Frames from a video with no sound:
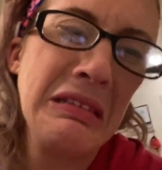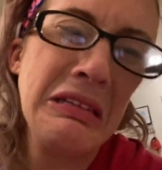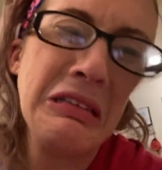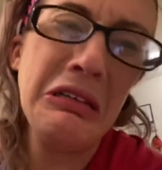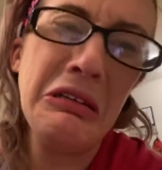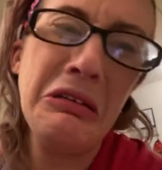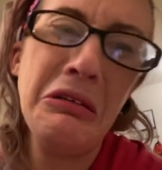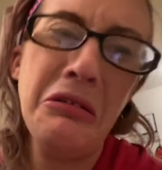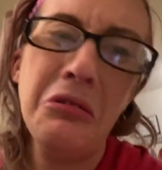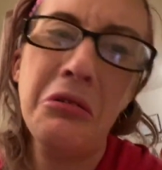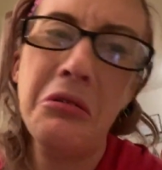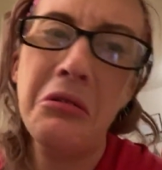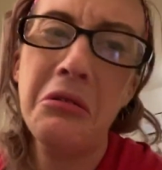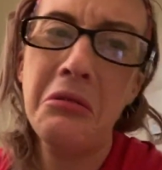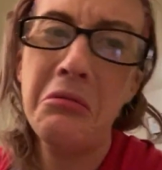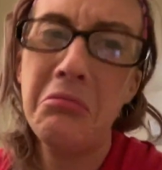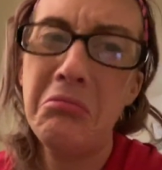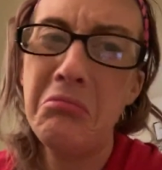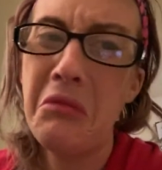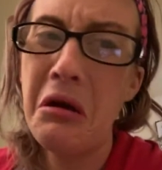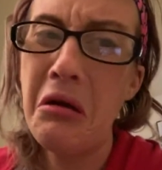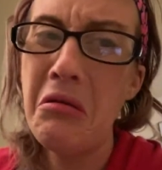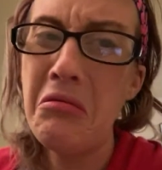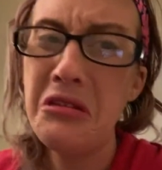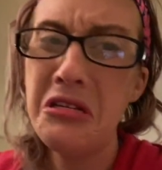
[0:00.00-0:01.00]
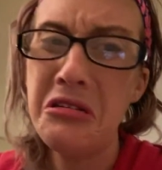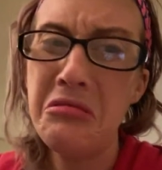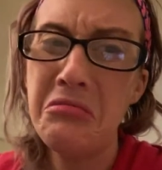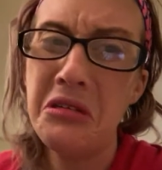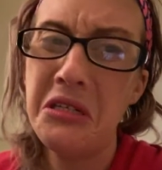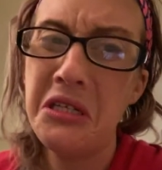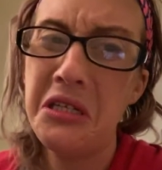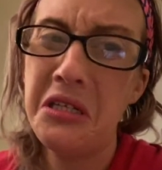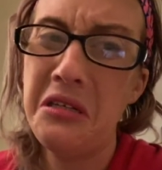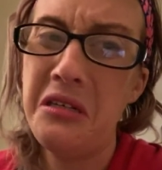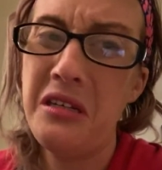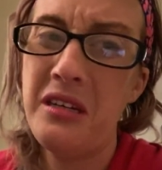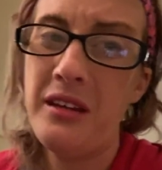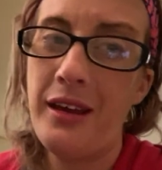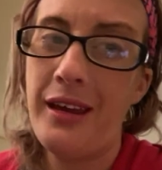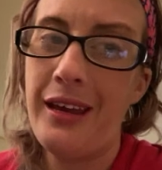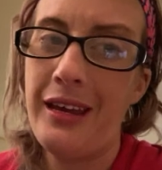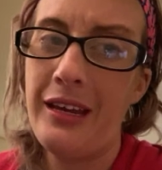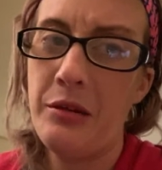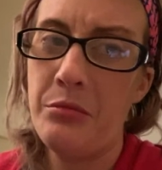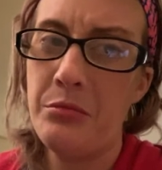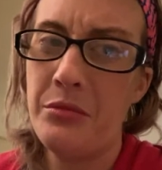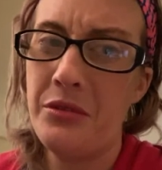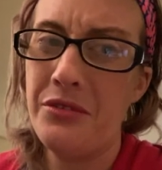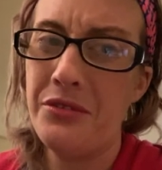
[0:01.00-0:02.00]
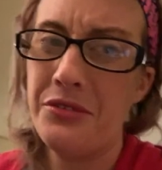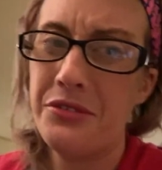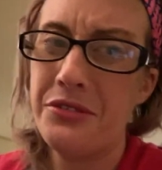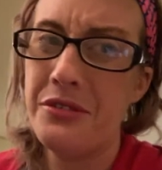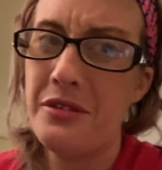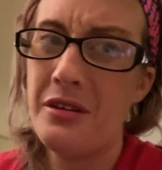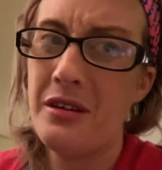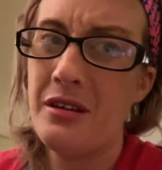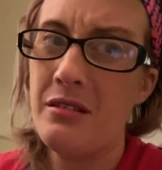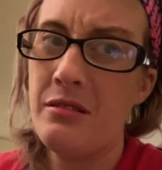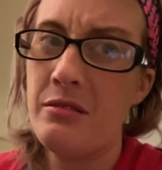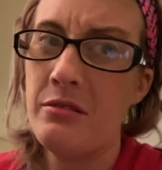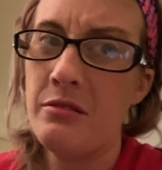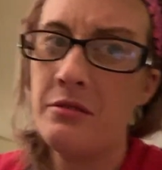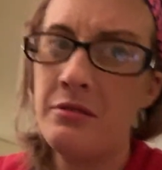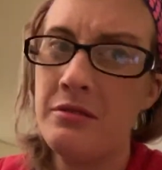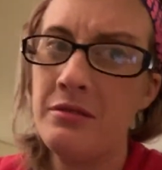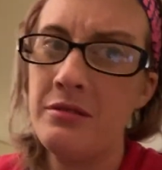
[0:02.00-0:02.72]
Ew, why would you want to eat animals, though?